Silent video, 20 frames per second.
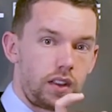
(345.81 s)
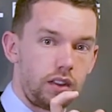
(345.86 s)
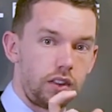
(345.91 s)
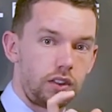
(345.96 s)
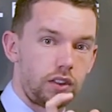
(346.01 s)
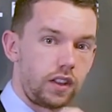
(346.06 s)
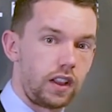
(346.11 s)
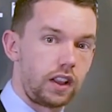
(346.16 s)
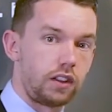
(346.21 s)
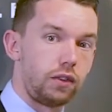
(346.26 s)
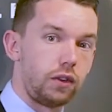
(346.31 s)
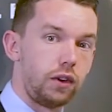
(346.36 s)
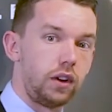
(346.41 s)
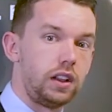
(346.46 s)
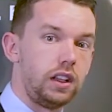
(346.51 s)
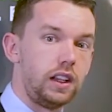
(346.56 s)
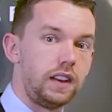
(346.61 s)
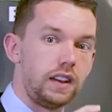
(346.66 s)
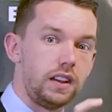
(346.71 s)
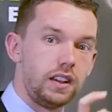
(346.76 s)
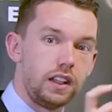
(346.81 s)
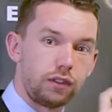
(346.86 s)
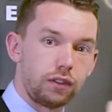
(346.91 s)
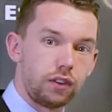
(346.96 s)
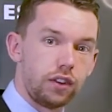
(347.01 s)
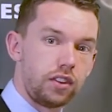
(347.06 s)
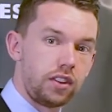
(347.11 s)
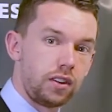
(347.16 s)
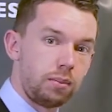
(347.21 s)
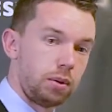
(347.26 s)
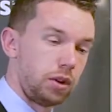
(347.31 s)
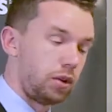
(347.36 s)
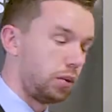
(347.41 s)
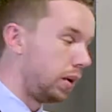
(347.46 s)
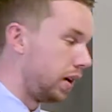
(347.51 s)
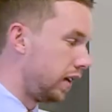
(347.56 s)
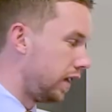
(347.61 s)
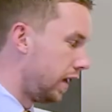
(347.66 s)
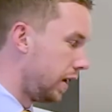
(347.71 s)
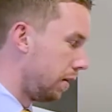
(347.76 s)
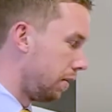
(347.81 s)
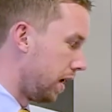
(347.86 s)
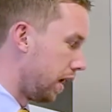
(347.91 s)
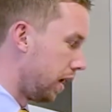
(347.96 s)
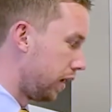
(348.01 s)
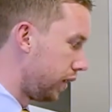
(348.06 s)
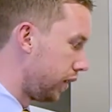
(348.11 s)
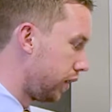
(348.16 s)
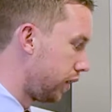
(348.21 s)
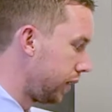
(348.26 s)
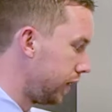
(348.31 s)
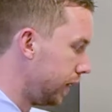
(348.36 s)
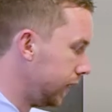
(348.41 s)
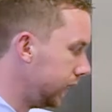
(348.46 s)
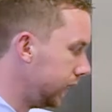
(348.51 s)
So that's very clear, the difference between the amounts.